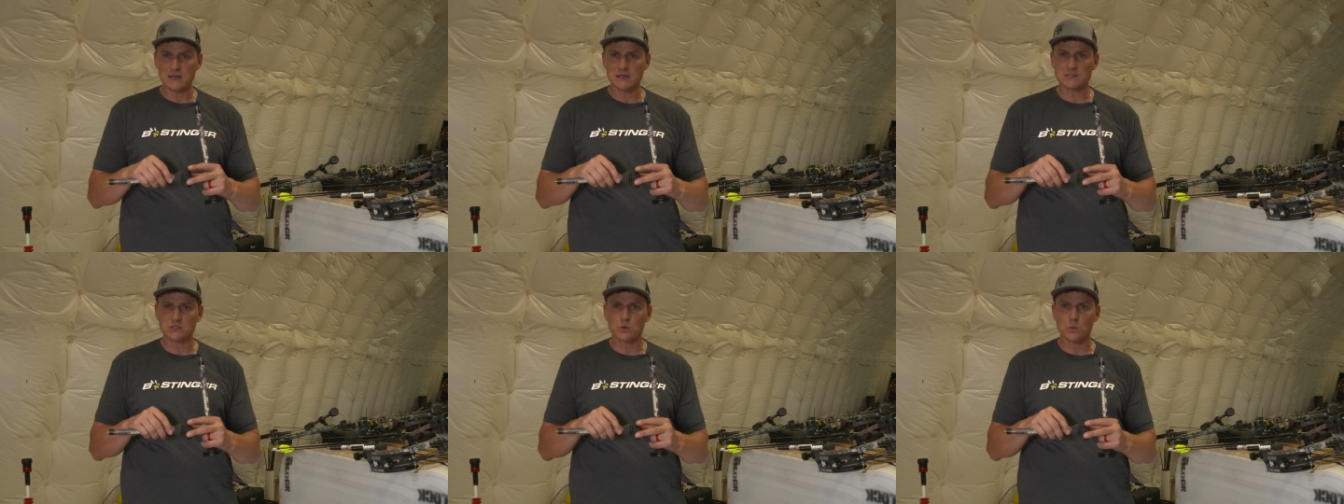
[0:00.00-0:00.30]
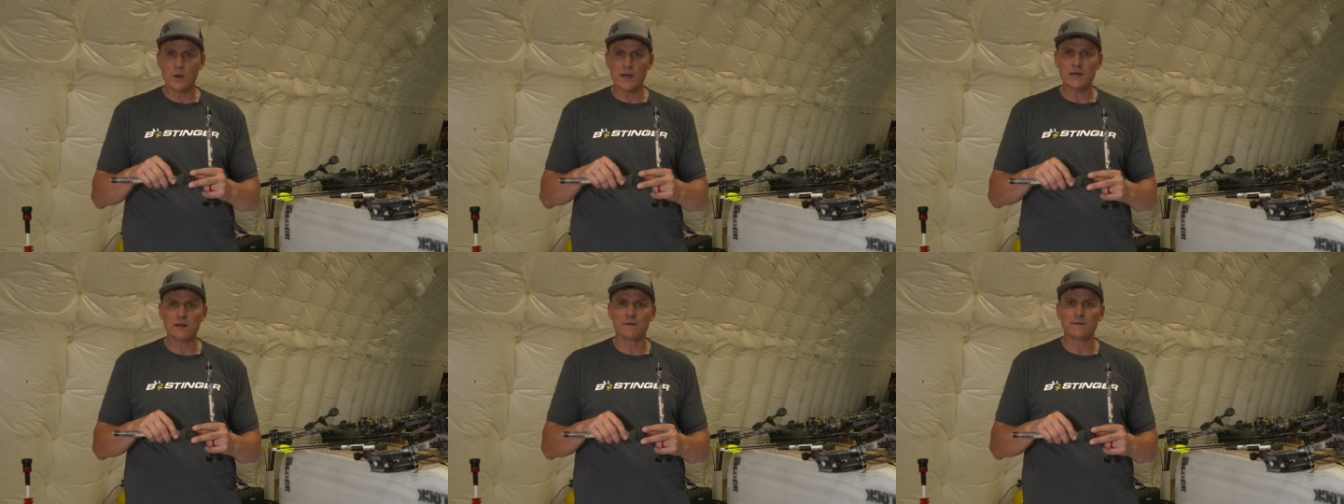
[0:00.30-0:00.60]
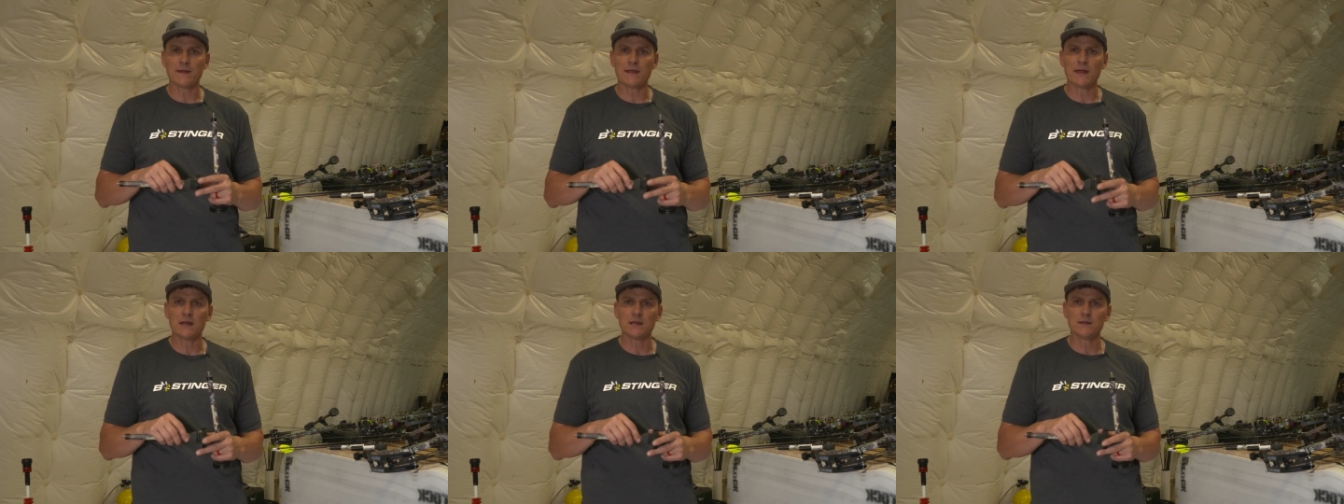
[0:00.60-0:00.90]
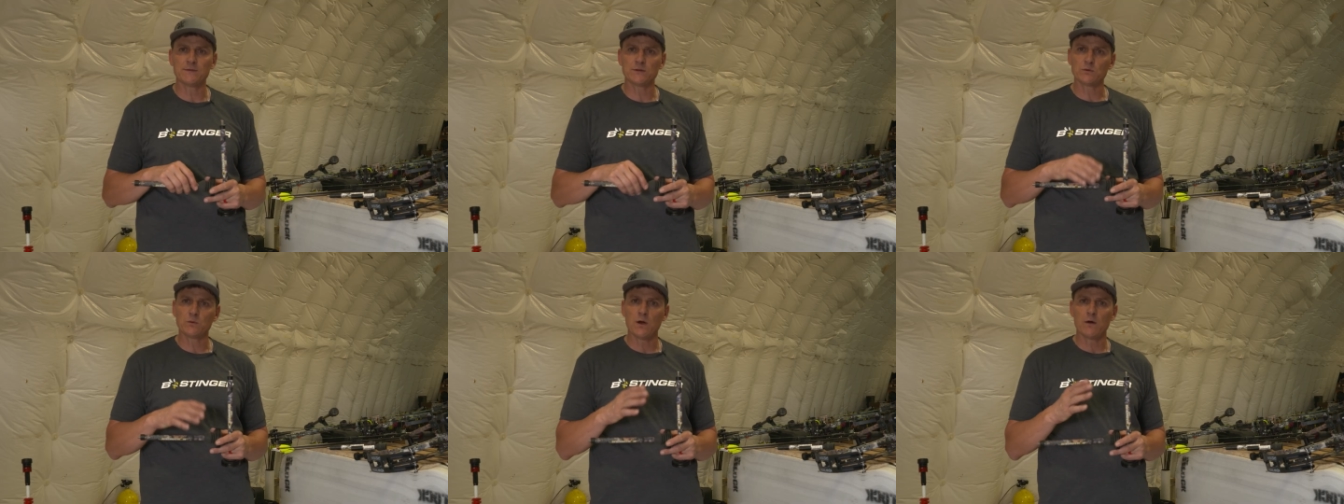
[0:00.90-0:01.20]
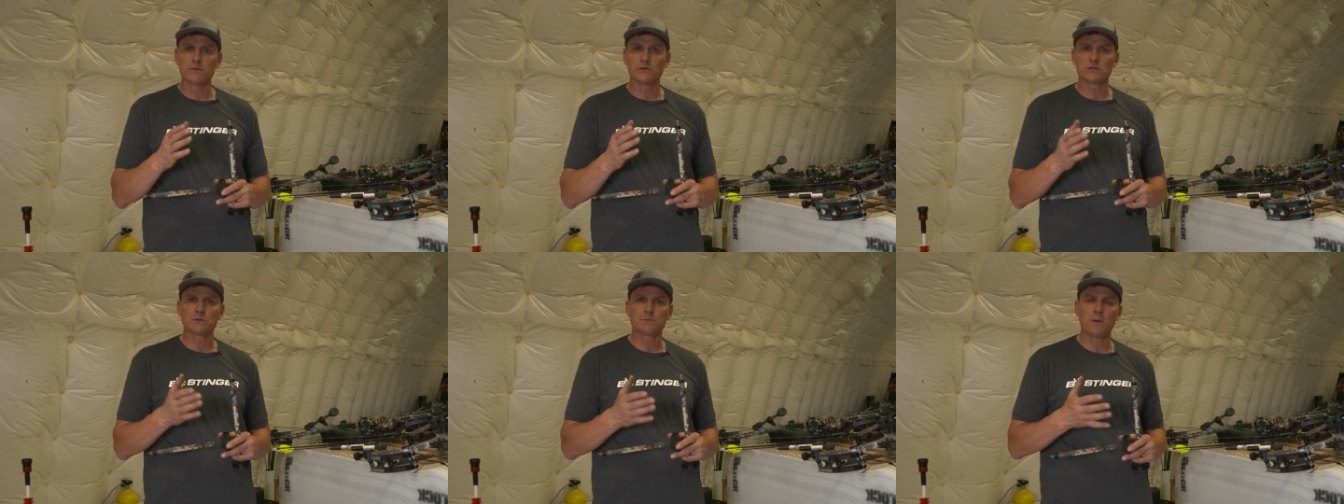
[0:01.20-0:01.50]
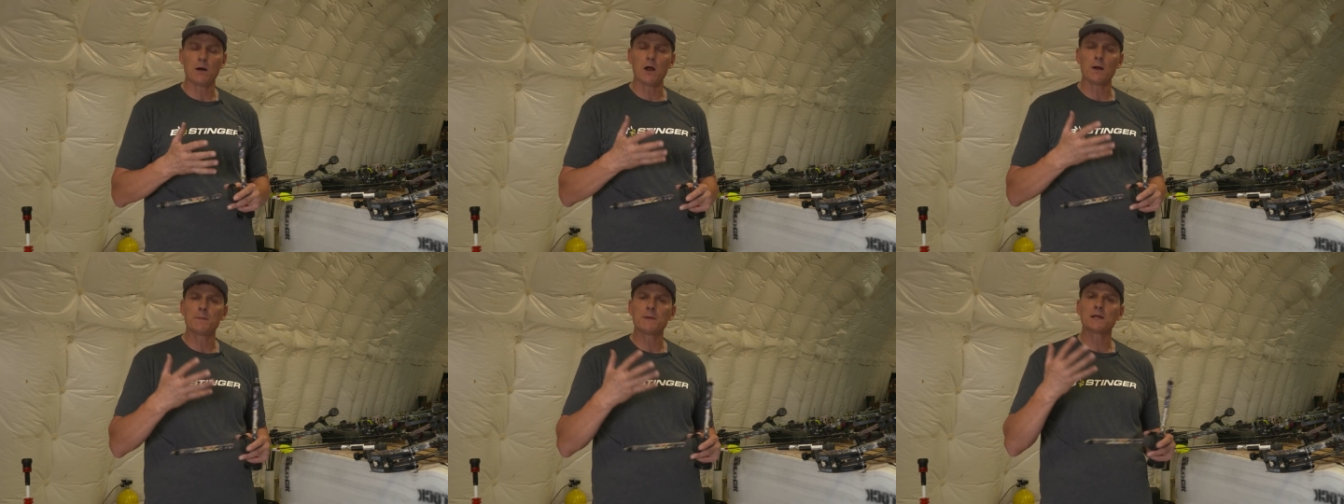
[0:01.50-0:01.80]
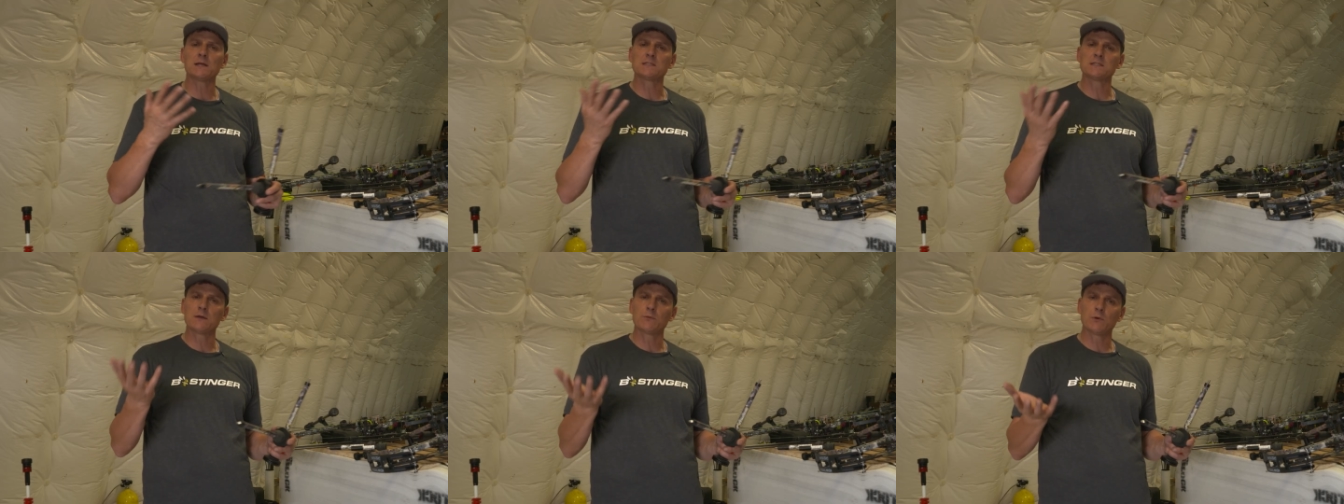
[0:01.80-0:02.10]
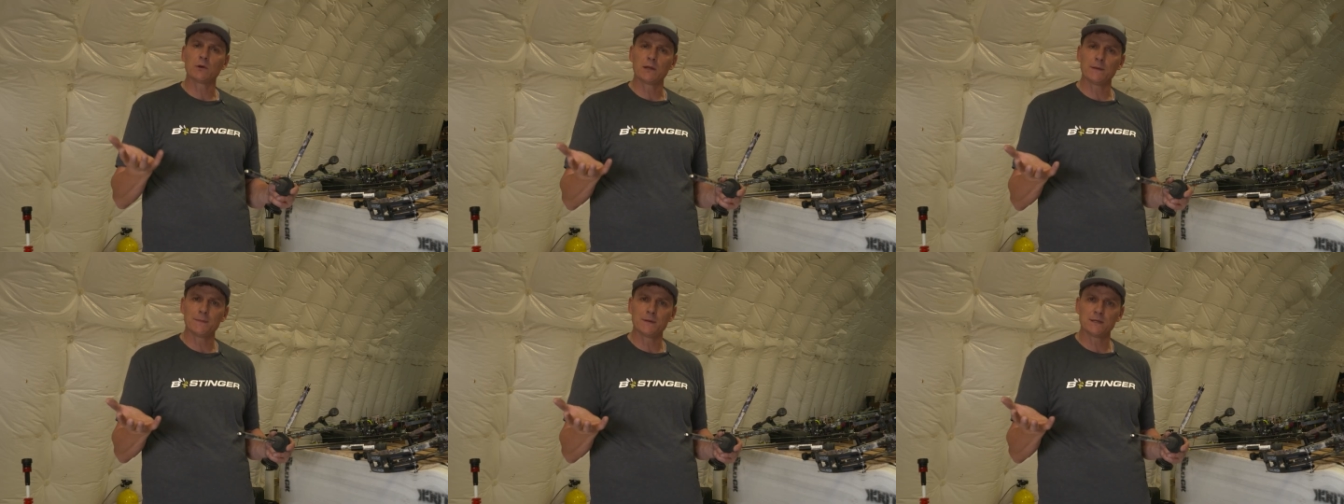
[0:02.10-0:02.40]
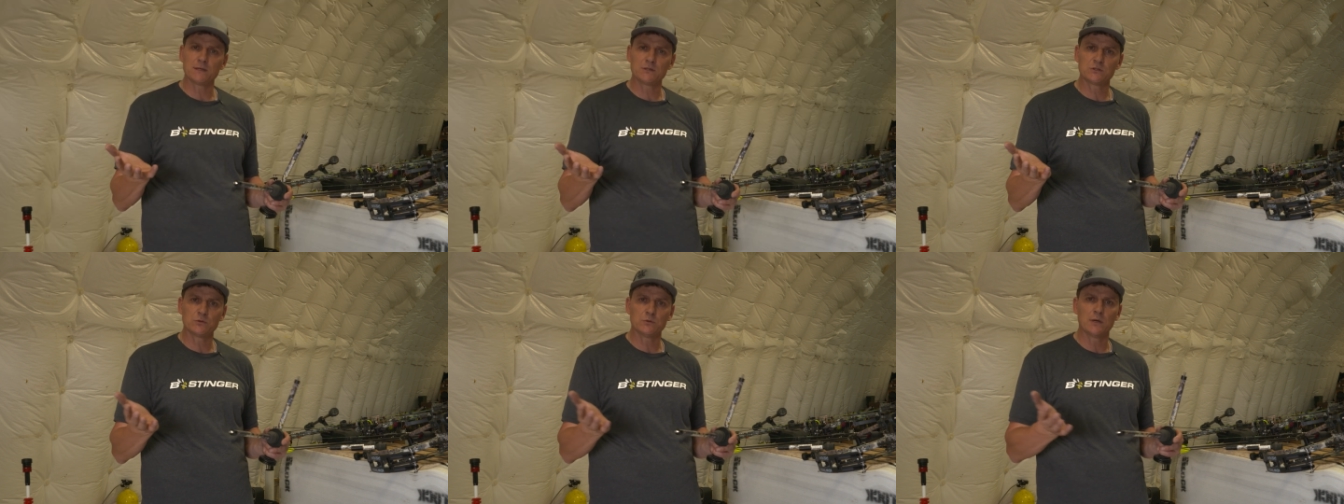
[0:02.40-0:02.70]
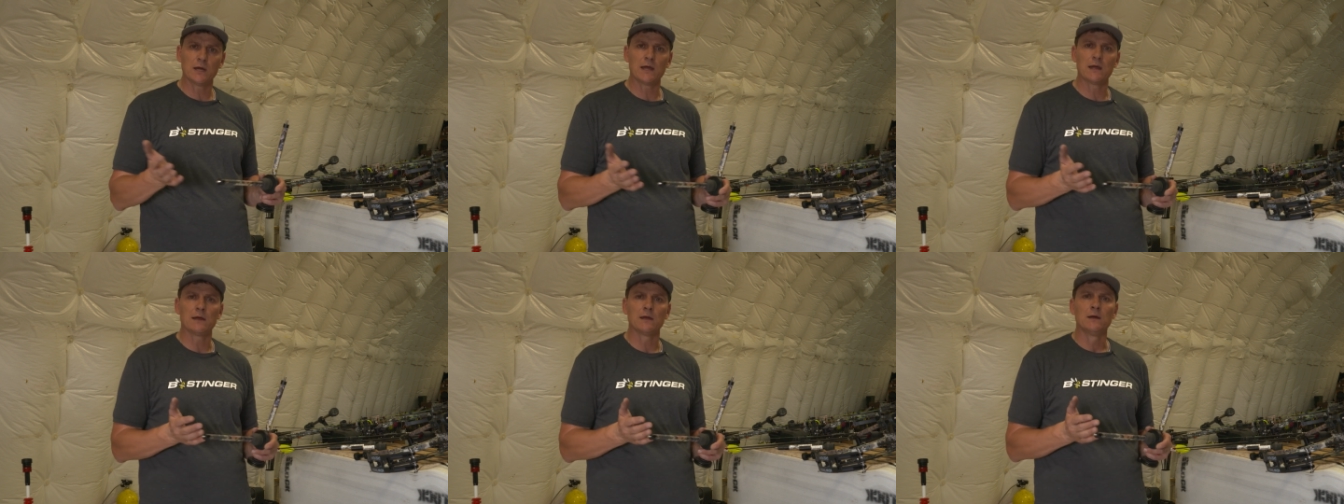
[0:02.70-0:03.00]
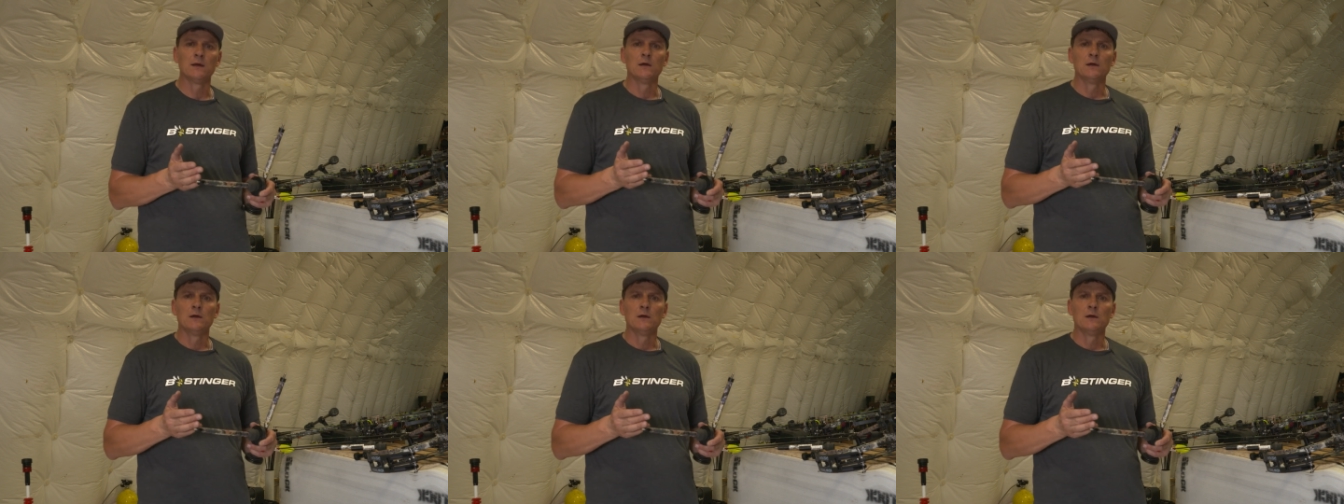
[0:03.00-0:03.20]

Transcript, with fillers: disc weight on the end of a 12 inch bar because they were limited to a